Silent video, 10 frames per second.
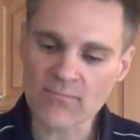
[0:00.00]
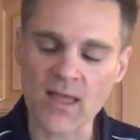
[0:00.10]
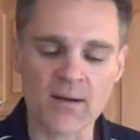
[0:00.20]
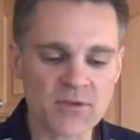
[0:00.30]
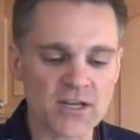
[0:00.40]

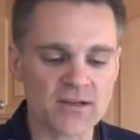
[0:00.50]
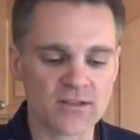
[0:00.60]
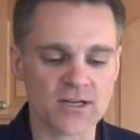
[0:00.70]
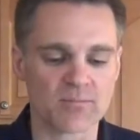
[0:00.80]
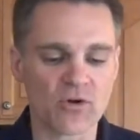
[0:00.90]
I'm going to
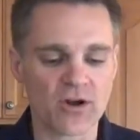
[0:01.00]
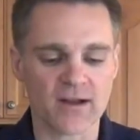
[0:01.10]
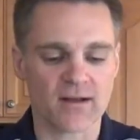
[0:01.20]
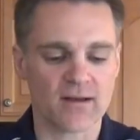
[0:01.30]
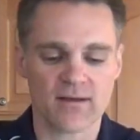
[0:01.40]
look more
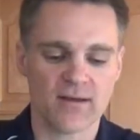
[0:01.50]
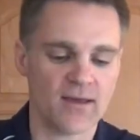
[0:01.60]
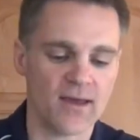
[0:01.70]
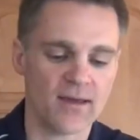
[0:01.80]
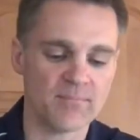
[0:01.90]

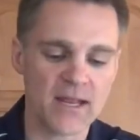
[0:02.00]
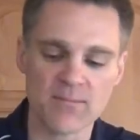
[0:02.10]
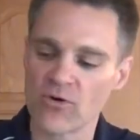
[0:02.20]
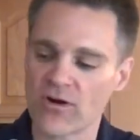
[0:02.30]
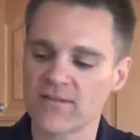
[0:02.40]
at many
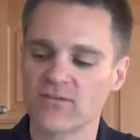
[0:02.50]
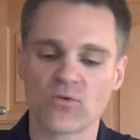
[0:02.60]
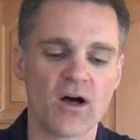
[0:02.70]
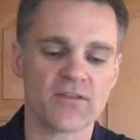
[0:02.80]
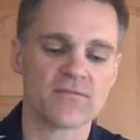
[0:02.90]
more of these
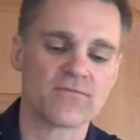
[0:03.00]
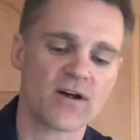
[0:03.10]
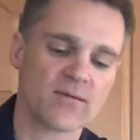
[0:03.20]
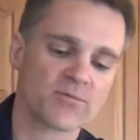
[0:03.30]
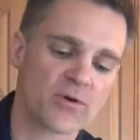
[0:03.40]
Walden
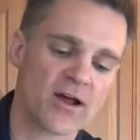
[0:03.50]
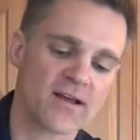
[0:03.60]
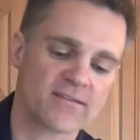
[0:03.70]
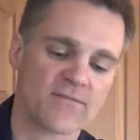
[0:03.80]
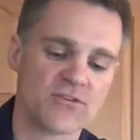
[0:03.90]
Farms
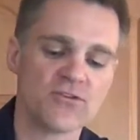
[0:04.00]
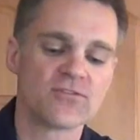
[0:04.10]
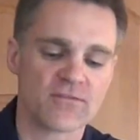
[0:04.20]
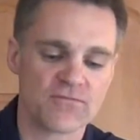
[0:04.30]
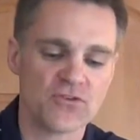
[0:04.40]
products. I've
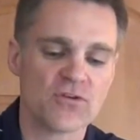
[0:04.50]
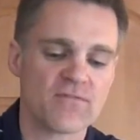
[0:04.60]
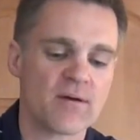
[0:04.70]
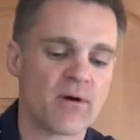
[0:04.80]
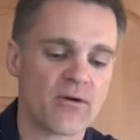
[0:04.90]
used a few of
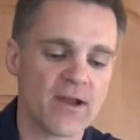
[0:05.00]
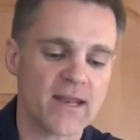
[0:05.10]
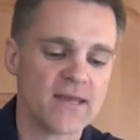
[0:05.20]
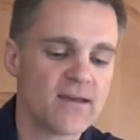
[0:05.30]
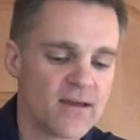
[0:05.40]
them
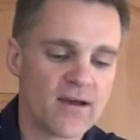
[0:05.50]
already.